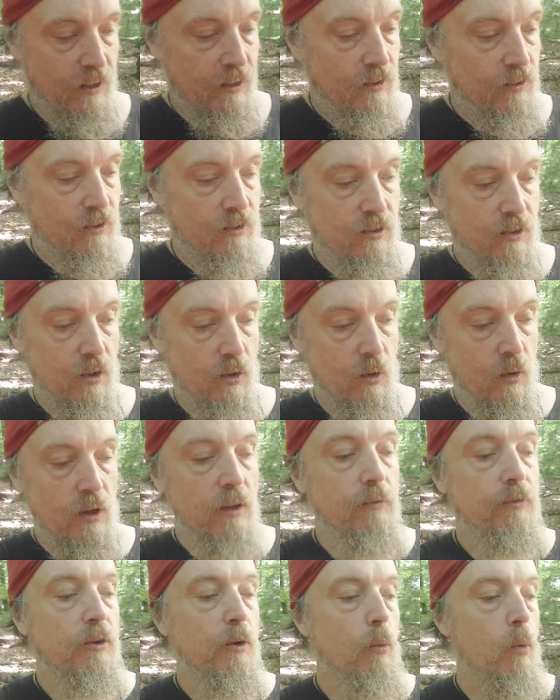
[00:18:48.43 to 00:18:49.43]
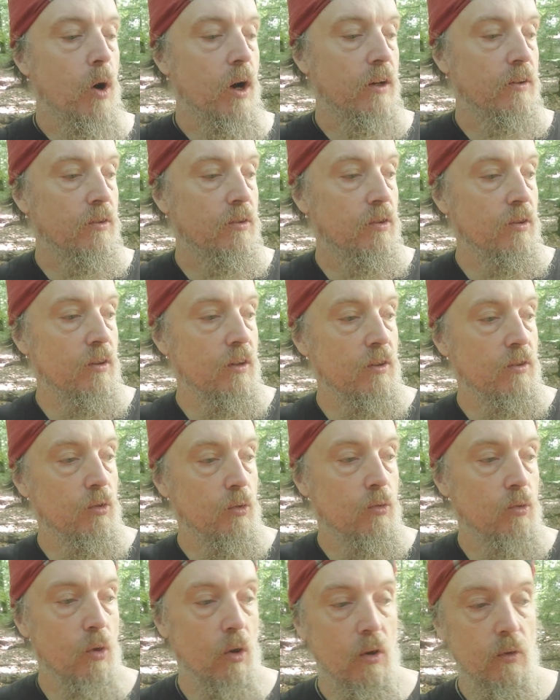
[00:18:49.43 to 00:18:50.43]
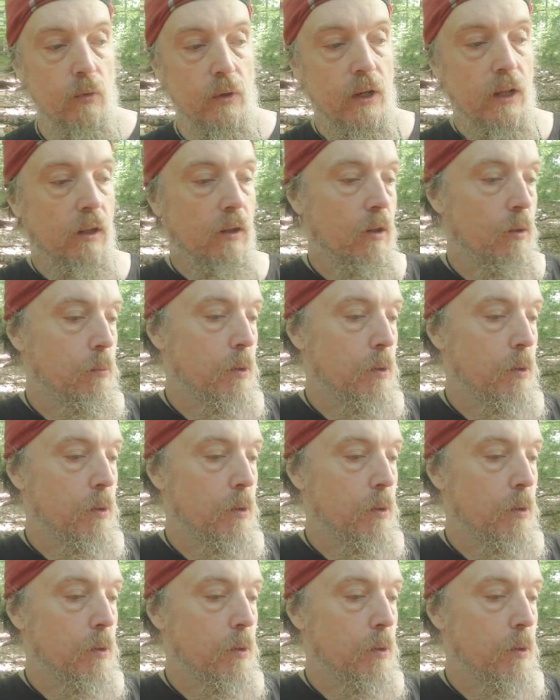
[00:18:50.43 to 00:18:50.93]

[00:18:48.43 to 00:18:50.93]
So if you want a tutorial